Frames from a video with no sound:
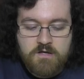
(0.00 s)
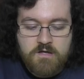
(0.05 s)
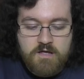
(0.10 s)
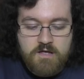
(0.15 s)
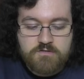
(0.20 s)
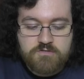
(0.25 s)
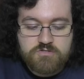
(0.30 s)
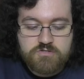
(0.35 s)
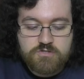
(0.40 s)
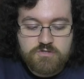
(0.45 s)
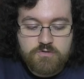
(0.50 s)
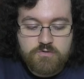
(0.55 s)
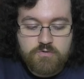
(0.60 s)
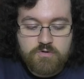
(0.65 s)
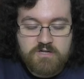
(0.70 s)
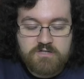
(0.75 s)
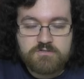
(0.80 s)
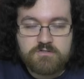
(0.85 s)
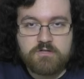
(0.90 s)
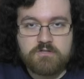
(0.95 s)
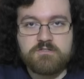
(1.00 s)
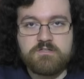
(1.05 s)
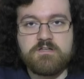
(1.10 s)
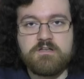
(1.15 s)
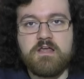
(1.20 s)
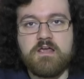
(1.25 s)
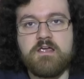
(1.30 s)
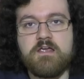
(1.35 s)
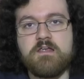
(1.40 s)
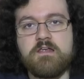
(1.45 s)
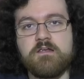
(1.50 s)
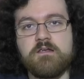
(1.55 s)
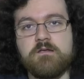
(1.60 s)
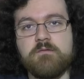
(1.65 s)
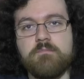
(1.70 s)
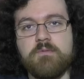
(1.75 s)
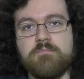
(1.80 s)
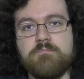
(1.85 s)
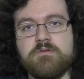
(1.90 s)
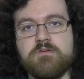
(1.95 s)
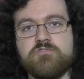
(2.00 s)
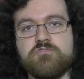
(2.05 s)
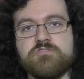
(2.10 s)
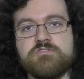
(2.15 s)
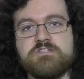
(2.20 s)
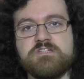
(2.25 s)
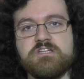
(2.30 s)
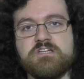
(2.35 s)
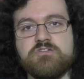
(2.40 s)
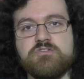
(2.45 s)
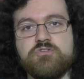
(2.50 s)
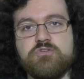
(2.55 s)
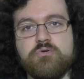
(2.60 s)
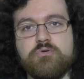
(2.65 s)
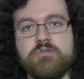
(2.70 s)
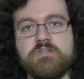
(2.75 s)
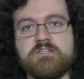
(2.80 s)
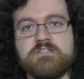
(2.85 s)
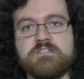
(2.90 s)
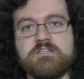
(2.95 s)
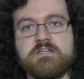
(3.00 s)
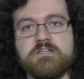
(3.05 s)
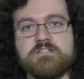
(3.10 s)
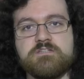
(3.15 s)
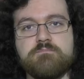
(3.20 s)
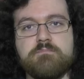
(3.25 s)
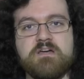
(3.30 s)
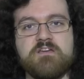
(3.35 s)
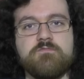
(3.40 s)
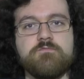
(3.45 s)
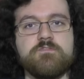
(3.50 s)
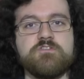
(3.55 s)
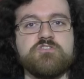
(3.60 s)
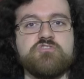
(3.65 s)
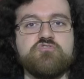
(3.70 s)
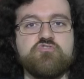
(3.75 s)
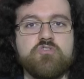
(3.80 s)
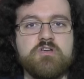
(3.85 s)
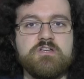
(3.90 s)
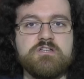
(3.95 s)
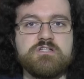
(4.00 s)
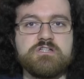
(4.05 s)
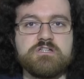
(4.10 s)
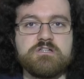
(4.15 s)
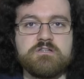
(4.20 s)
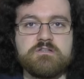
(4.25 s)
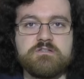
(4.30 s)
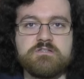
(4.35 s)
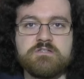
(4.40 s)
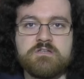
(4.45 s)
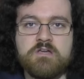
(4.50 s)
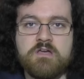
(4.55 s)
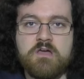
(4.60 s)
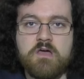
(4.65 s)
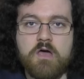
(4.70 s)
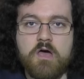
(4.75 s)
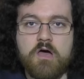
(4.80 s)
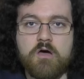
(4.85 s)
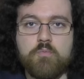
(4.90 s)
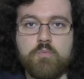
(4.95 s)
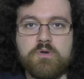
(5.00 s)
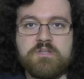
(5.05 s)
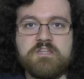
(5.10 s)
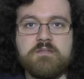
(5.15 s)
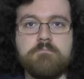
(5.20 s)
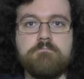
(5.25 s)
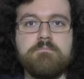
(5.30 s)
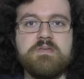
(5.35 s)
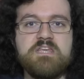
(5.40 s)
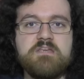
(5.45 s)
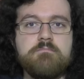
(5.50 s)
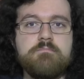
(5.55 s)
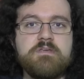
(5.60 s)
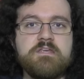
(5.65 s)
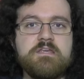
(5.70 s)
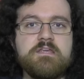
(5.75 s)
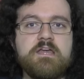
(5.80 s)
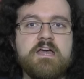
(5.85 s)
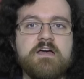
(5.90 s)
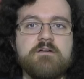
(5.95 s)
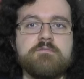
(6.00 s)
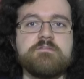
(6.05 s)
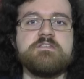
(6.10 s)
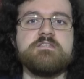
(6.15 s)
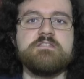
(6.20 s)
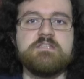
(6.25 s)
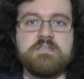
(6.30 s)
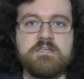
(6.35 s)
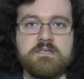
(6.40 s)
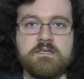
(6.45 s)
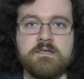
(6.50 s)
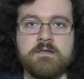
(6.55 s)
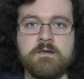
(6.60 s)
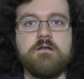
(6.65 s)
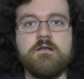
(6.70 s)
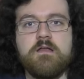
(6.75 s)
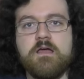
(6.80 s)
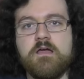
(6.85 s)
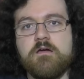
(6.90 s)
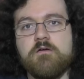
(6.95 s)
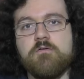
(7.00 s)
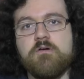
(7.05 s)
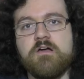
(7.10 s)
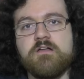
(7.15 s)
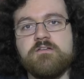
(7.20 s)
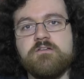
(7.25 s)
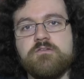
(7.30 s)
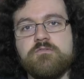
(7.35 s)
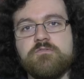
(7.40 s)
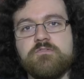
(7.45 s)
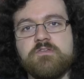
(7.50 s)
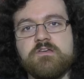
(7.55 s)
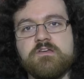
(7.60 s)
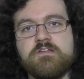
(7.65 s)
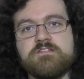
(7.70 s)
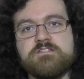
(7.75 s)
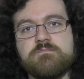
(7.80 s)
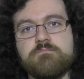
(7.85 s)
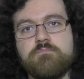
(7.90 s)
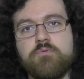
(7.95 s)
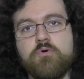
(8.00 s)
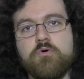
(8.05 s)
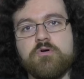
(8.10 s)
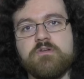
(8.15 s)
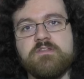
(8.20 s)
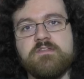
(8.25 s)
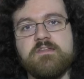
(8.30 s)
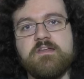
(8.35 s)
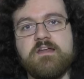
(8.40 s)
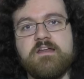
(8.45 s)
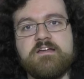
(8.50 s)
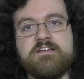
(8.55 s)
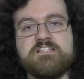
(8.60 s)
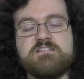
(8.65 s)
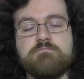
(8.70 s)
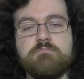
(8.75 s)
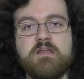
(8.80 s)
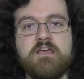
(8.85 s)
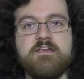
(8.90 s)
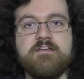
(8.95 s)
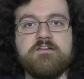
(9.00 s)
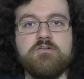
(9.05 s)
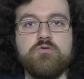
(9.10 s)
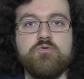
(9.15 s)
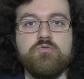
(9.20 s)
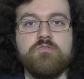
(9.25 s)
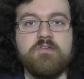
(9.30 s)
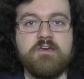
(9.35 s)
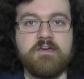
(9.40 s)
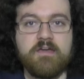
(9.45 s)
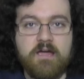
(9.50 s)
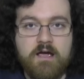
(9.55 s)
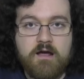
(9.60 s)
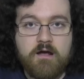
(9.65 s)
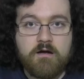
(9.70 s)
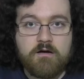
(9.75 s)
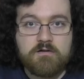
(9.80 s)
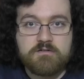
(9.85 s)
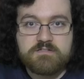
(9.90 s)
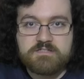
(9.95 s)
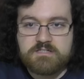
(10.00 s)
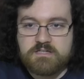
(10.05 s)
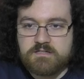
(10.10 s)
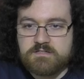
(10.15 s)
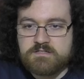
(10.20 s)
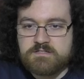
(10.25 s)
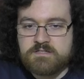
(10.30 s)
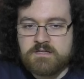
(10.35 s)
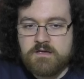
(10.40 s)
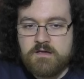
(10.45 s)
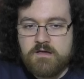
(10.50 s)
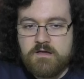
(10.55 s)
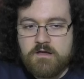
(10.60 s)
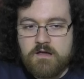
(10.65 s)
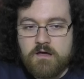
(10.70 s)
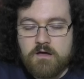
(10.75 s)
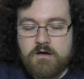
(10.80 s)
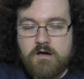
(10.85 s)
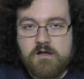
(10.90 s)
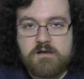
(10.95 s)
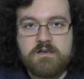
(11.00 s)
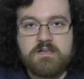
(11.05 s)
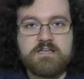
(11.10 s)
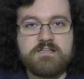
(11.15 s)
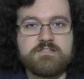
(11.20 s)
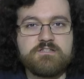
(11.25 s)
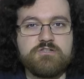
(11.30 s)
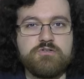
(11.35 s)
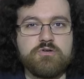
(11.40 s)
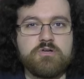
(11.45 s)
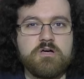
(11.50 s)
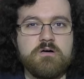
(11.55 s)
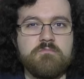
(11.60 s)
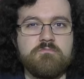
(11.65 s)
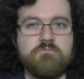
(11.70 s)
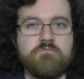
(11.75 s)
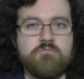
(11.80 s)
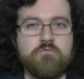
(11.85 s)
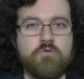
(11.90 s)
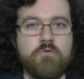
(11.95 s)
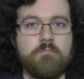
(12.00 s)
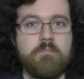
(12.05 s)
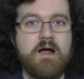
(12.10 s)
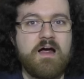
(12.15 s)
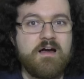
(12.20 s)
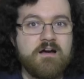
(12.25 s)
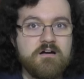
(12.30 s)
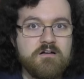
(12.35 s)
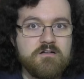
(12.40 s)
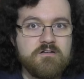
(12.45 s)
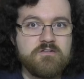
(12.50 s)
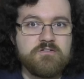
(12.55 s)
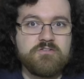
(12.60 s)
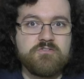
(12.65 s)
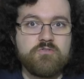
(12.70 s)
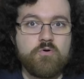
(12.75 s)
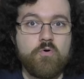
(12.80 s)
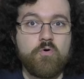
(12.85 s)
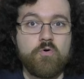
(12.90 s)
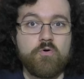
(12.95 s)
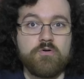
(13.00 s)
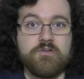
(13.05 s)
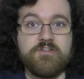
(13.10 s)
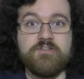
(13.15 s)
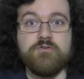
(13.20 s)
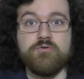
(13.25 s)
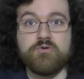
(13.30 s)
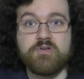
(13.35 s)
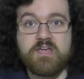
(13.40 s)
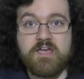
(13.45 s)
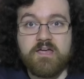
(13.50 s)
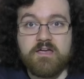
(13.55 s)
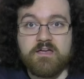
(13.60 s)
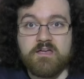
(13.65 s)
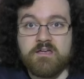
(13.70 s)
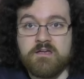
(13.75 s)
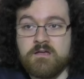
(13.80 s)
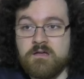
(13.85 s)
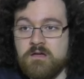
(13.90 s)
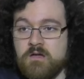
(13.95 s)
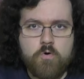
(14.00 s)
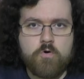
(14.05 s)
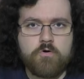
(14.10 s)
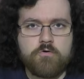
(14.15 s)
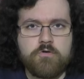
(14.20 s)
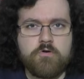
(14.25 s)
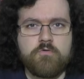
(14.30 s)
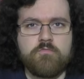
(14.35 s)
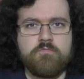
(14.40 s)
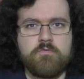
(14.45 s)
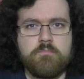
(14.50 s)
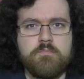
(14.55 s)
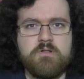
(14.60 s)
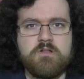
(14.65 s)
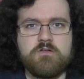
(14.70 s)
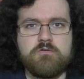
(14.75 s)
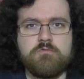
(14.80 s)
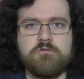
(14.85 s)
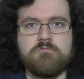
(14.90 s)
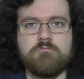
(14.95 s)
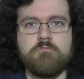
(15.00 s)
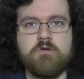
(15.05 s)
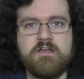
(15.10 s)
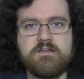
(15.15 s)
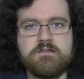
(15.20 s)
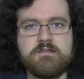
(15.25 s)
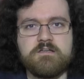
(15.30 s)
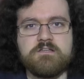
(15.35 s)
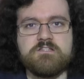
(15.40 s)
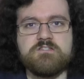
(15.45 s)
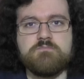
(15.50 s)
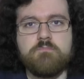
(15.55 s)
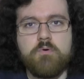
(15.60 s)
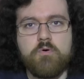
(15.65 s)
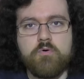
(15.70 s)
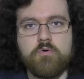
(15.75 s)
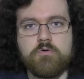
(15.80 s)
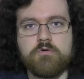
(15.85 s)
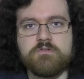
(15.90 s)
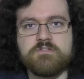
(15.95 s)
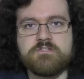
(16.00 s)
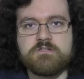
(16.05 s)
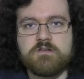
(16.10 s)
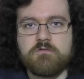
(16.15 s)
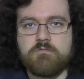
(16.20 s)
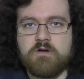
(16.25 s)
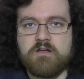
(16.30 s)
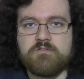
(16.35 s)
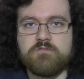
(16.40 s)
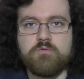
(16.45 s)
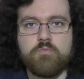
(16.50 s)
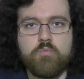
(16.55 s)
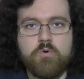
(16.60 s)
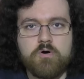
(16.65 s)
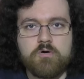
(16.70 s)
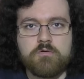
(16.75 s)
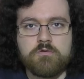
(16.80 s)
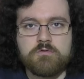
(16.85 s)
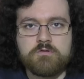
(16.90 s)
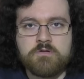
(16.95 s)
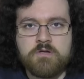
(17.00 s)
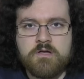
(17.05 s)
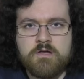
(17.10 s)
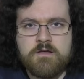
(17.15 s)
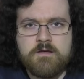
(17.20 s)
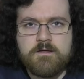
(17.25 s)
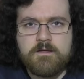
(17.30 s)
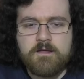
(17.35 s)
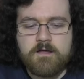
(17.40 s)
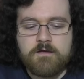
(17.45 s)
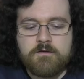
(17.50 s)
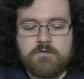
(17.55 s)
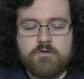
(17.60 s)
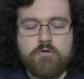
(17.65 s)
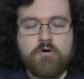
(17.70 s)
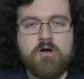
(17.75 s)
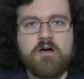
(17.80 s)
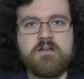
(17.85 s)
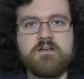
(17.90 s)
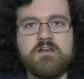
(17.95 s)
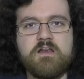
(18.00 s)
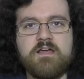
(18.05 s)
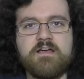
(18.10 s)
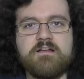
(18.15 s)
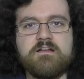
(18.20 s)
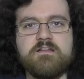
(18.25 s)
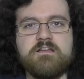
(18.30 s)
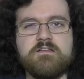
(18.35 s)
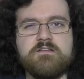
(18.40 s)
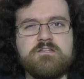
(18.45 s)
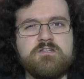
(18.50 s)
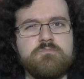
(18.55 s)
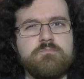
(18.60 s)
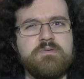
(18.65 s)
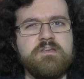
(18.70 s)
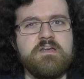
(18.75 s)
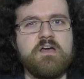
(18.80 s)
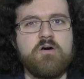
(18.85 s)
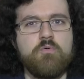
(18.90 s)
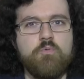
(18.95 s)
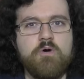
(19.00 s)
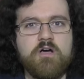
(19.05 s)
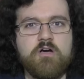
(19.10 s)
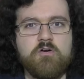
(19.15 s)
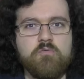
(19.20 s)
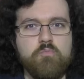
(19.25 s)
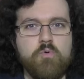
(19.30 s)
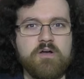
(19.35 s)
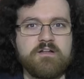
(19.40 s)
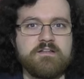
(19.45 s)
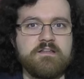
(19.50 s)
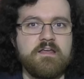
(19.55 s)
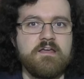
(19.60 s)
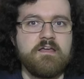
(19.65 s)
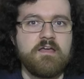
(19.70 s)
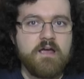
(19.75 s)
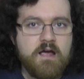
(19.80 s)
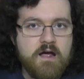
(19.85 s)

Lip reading: And so I thought today it might be interesting to discuss my frustrations with the BBFC. Now, I do think it's important that I explain who they are, since unless you come from Ireland or the UK, or you're familiar with ratings boards around the world, you're unlikely to be aware of what they